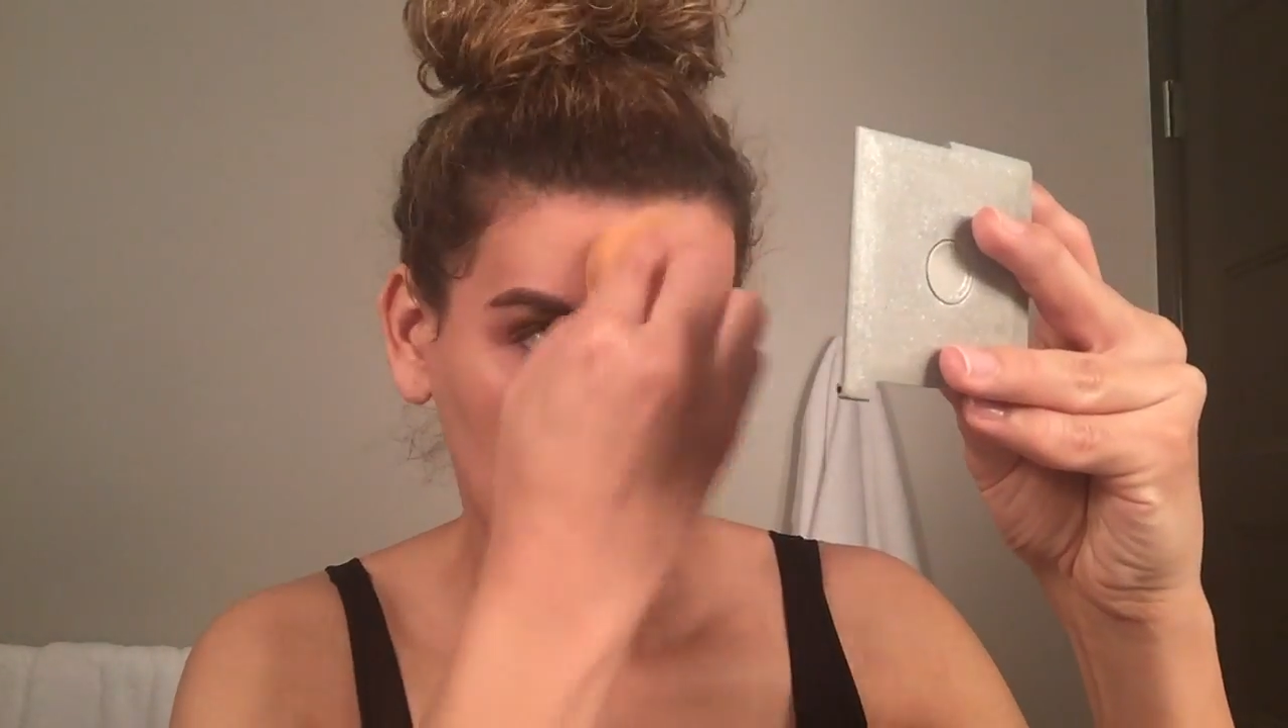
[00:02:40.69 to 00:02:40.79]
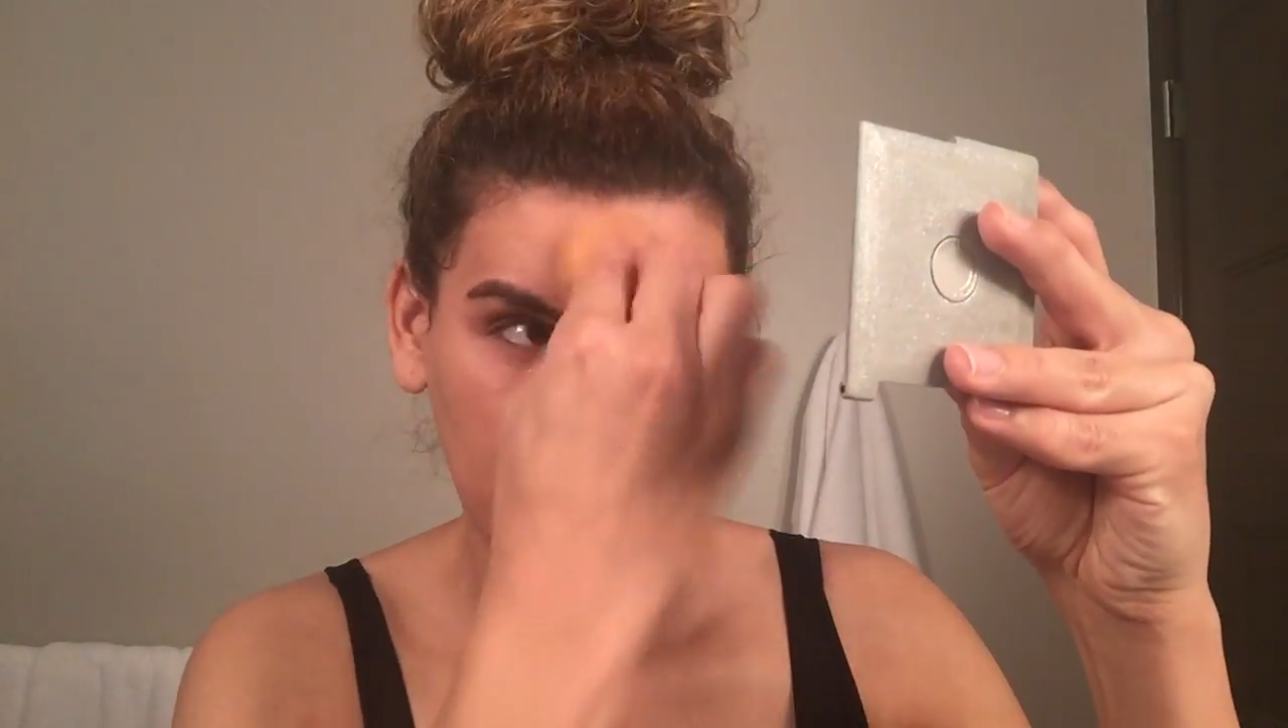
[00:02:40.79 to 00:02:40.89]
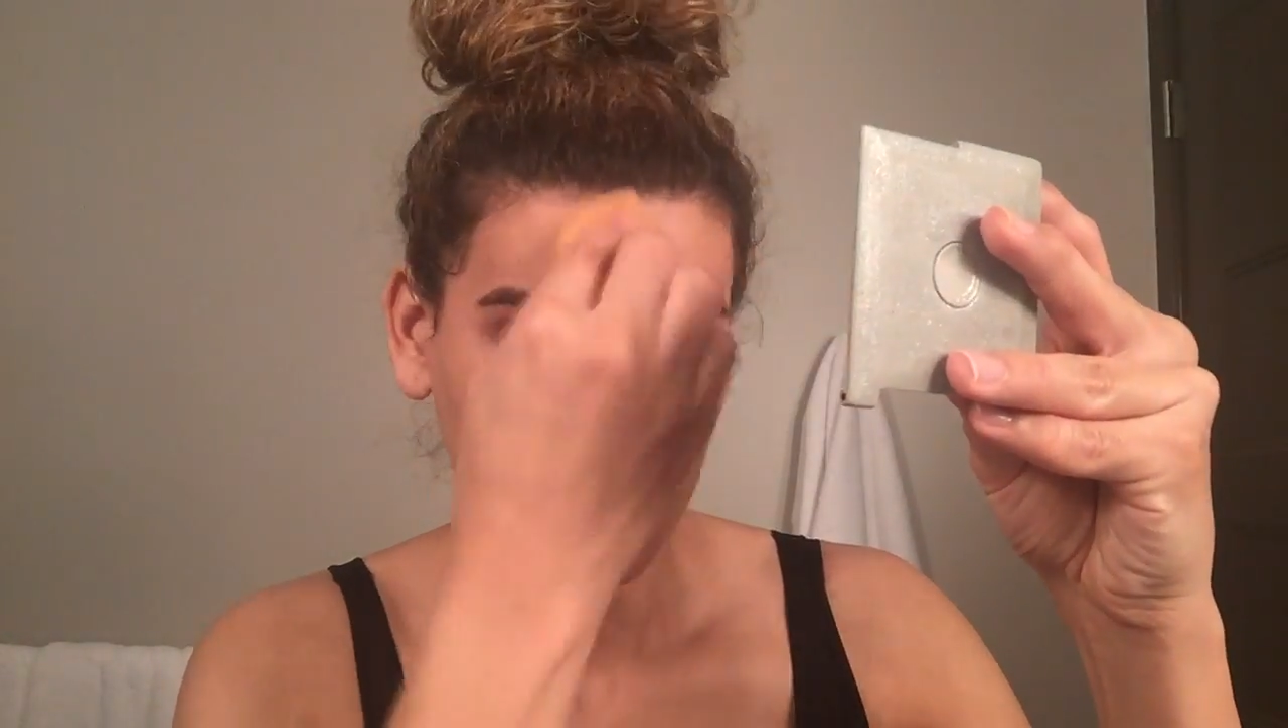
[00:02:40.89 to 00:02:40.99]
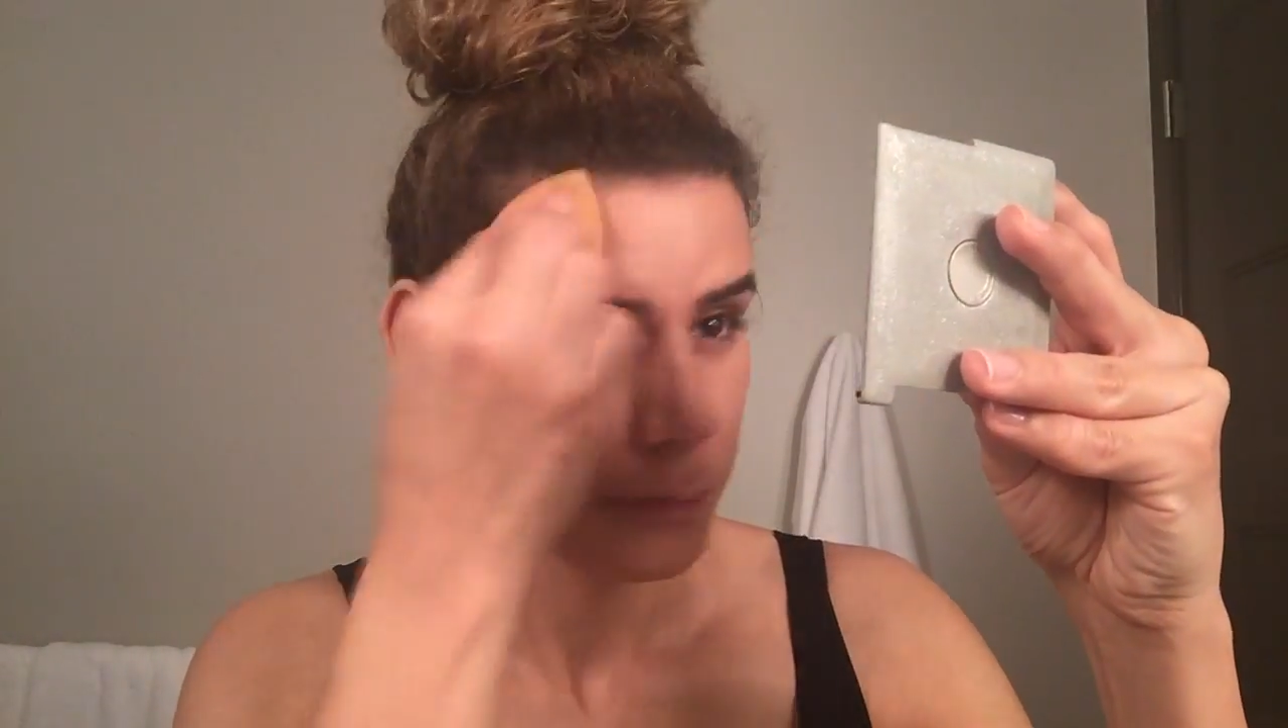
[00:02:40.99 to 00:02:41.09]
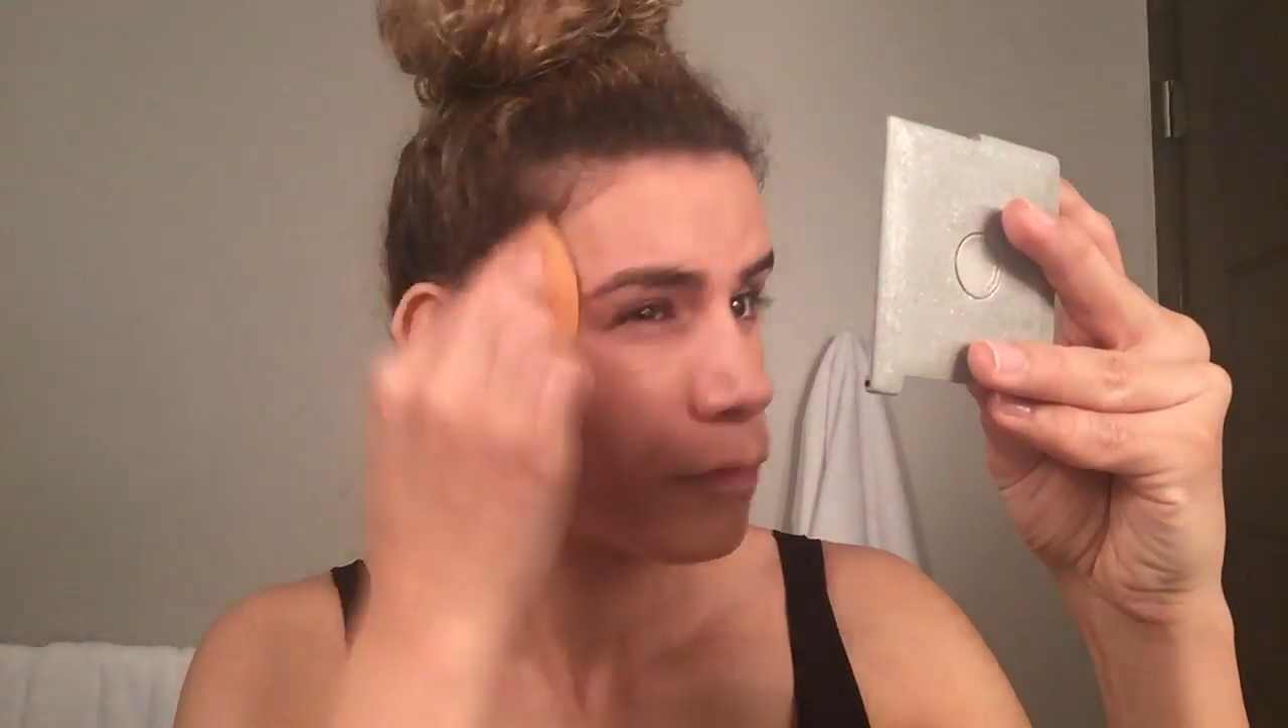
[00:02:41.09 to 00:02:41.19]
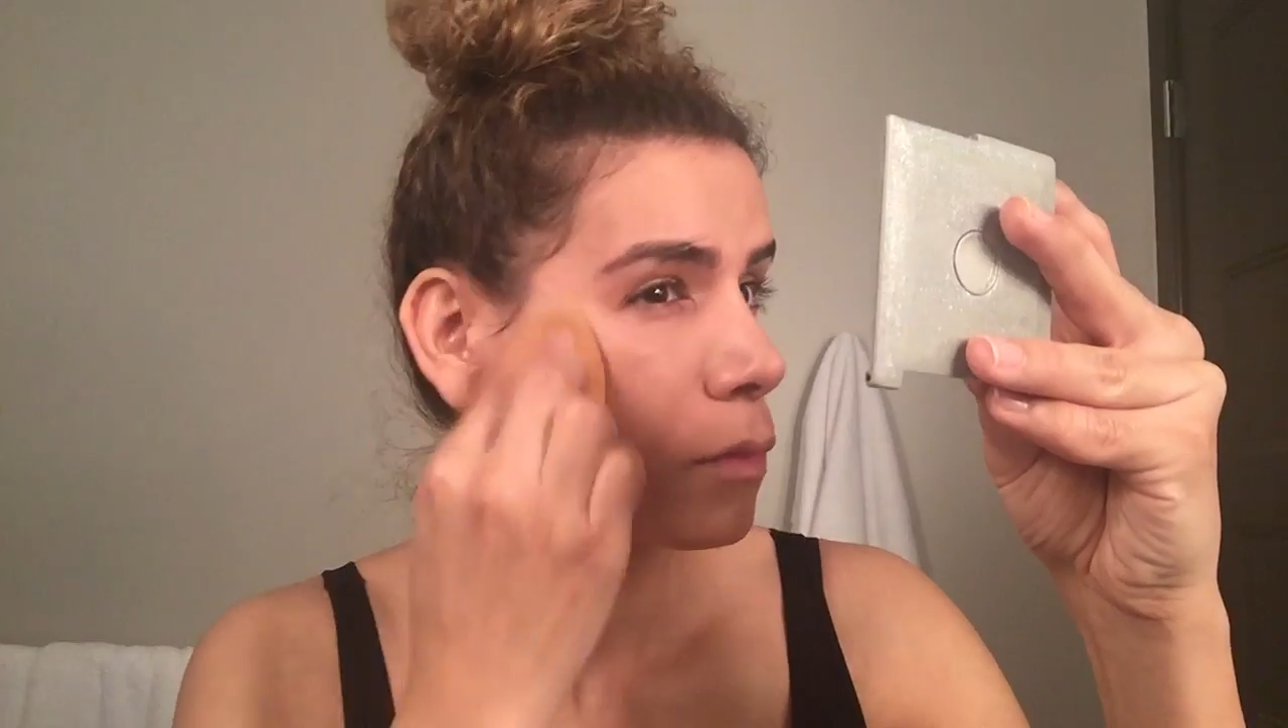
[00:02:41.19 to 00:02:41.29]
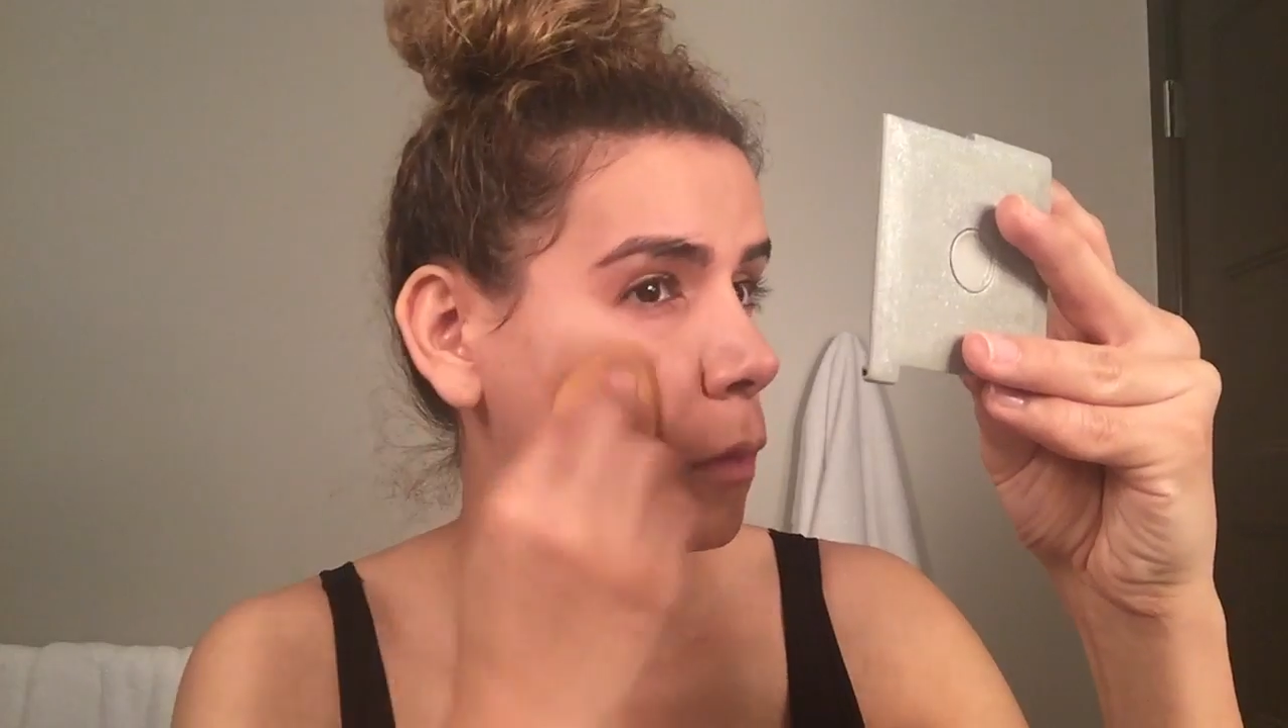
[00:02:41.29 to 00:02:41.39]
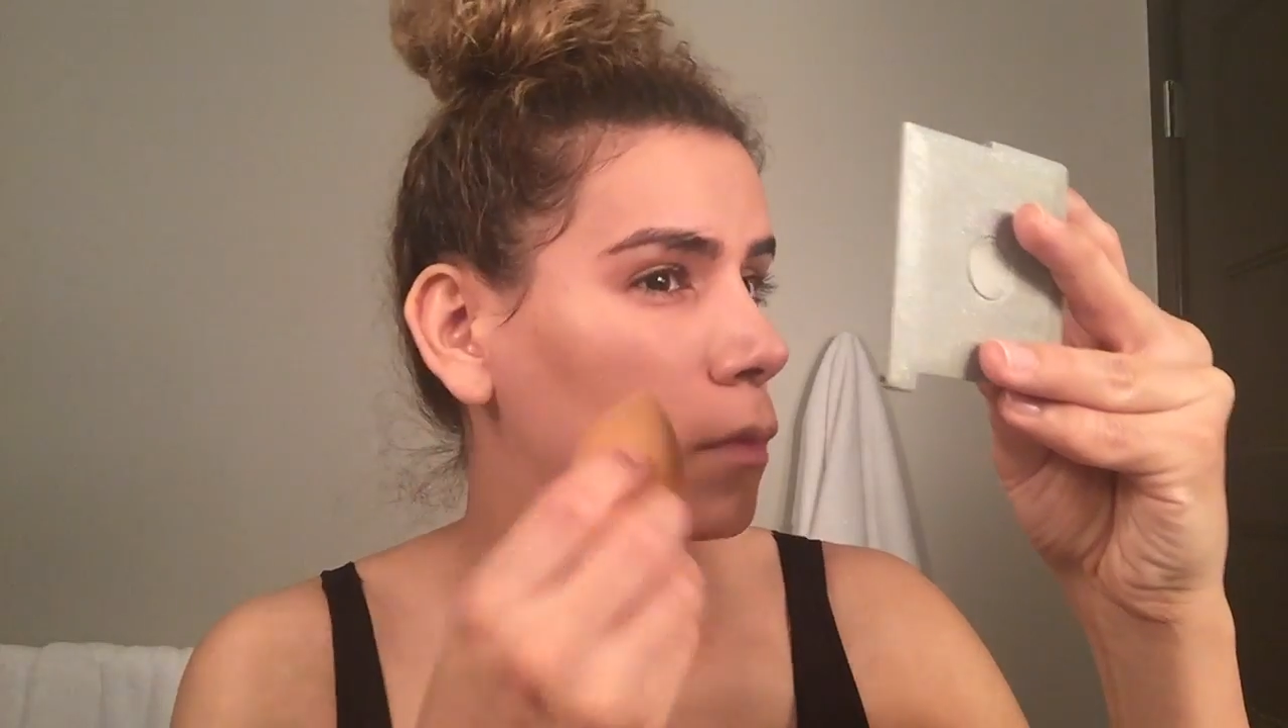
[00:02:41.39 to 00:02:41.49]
I put it on with the